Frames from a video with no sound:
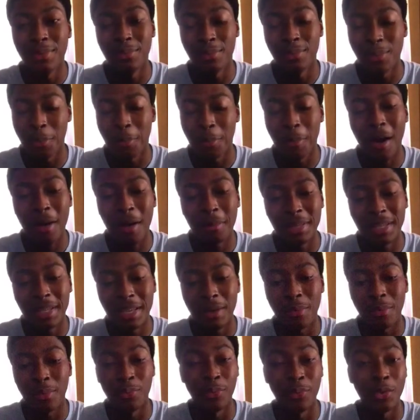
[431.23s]
will probably
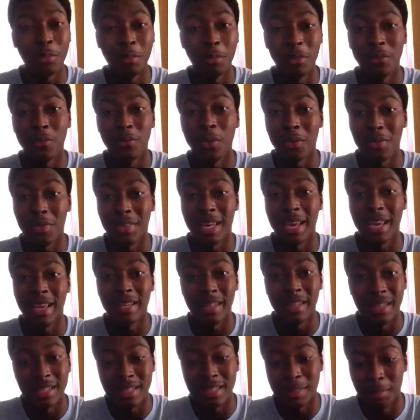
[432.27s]
get revealed before the
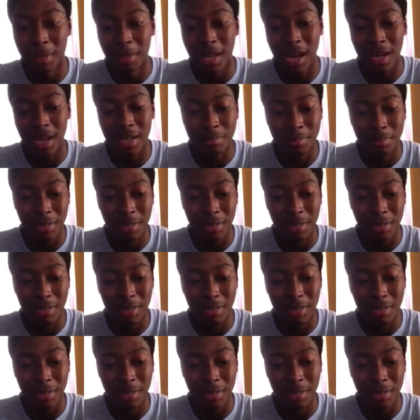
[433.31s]
end of this block,